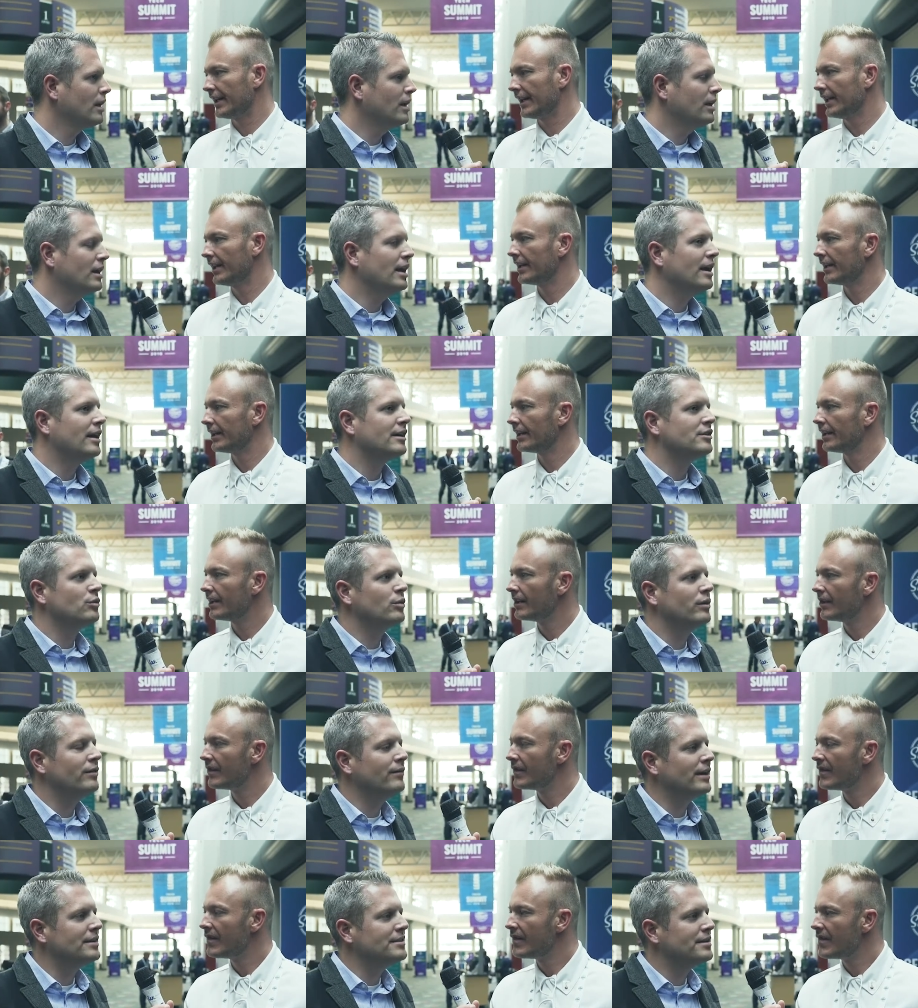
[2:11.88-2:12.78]
Speaker 1: Yeah,
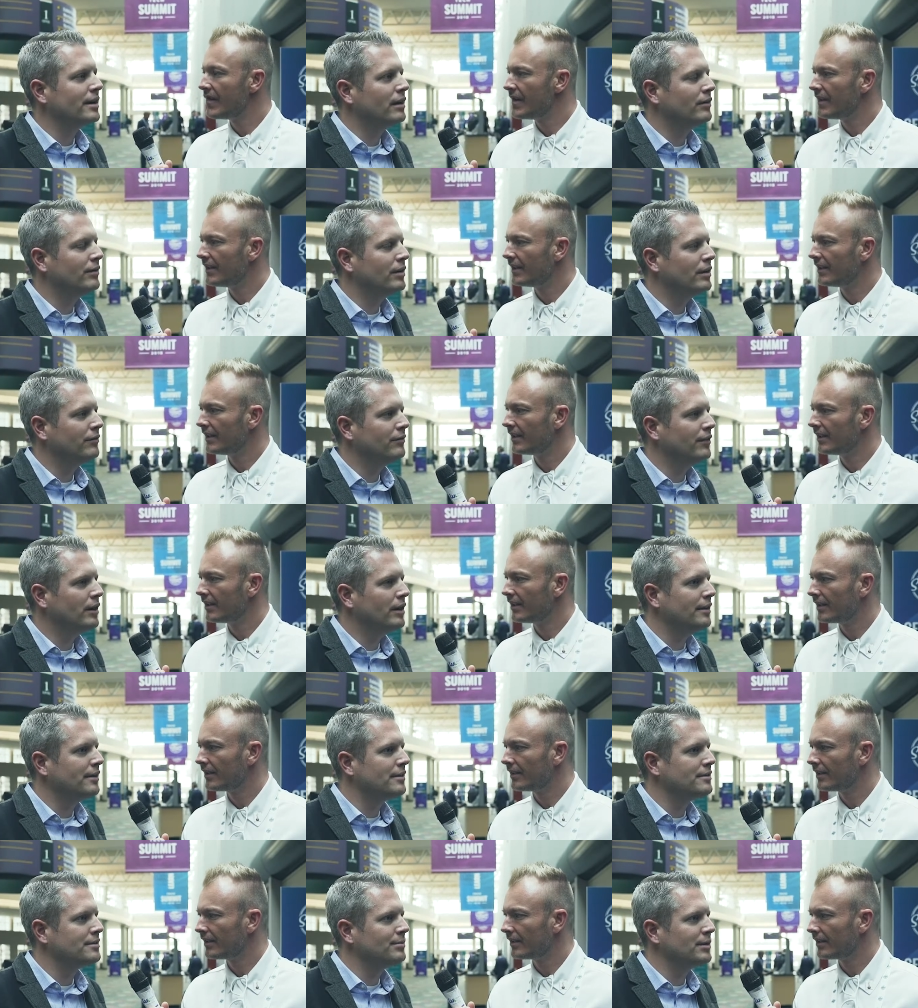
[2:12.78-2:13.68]
so we invest out of a
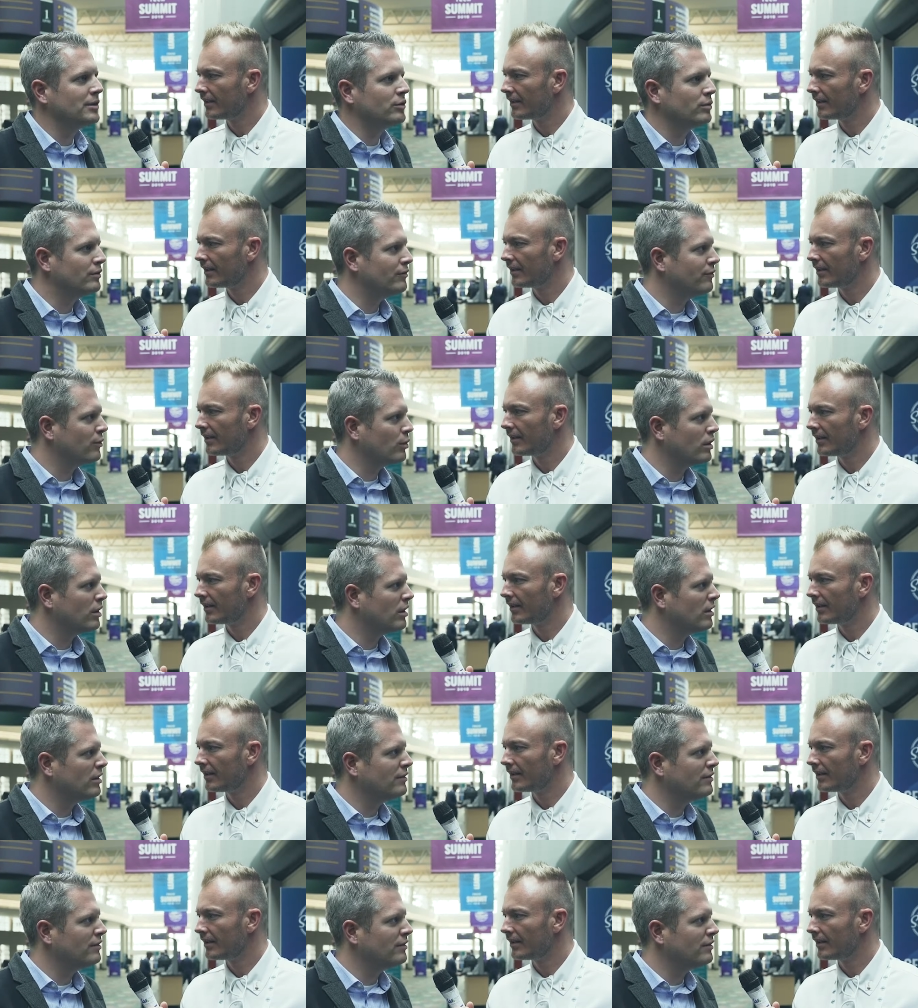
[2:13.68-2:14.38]
fund that's between 400